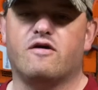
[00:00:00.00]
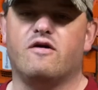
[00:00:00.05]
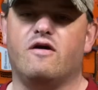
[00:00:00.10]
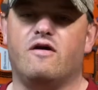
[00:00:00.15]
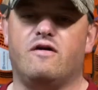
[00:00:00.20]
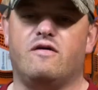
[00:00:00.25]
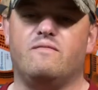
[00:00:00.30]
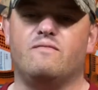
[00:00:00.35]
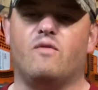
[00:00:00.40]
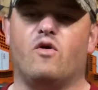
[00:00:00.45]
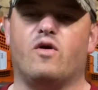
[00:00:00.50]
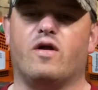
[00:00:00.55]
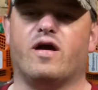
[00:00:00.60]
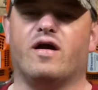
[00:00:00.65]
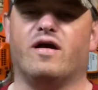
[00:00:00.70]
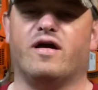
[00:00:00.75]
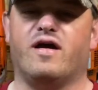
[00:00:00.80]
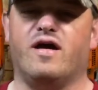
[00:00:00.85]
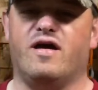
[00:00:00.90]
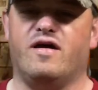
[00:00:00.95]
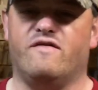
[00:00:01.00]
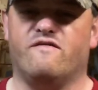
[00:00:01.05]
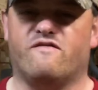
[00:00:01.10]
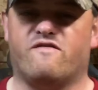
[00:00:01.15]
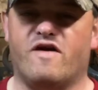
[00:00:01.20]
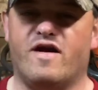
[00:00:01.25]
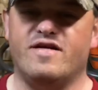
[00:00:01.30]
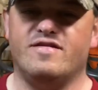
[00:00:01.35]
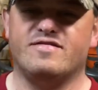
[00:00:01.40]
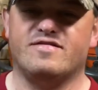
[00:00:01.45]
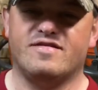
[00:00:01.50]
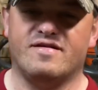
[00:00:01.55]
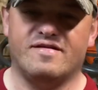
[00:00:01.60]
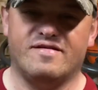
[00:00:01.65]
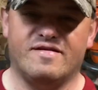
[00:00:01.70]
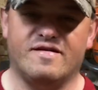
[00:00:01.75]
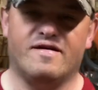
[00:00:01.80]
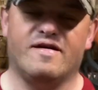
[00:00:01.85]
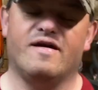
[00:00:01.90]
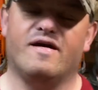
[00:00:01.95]
Good morning again, friends.
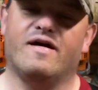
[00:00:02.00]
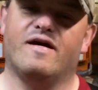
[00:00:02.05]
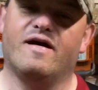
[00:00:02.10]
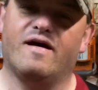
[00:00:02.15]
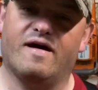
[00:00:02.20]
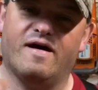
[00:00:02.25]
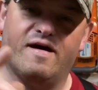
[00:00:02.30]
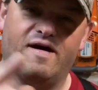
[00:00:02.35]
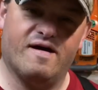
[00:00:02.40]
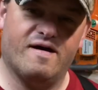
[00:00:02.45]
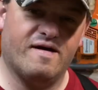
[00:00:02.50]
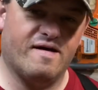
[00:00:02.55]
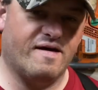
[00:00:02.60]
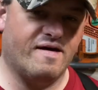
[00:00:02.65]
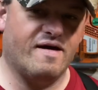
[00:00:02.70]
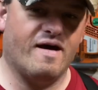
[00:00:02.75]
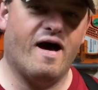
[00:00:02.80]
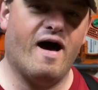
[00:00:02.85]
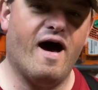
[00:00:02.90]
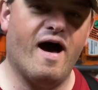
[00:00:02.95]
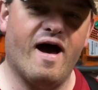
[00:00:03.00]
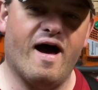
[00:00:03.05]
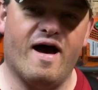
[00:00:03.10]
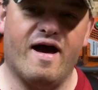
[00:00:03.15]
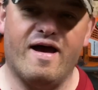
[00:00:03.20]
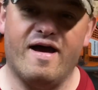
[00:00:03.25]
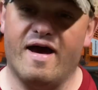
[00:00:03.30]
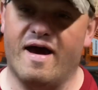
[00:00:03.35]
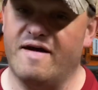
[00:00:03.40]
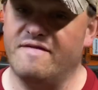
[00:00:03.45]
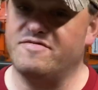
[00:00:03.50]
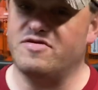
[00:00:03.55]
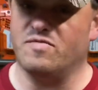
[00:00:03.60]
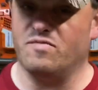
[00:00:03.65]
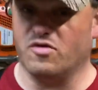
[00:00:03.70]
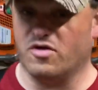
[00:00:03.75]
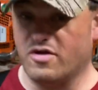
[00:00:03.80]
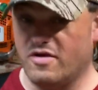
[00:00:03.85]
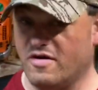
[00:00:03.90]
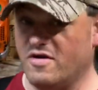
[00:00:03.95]
I have
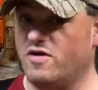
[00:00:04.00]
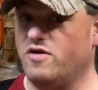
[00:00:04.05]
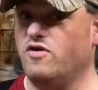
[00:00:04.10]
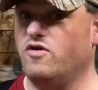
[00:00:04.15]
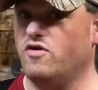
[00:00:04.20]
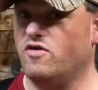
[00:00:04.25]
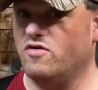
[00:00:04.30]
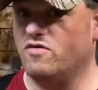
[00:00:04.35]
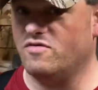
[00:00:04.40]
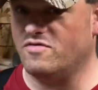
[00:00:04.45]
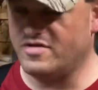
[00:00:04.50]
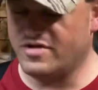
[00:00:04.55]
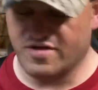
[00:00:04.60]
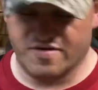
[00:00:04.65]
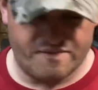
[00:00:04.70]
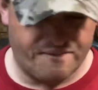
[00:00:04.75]
some good news.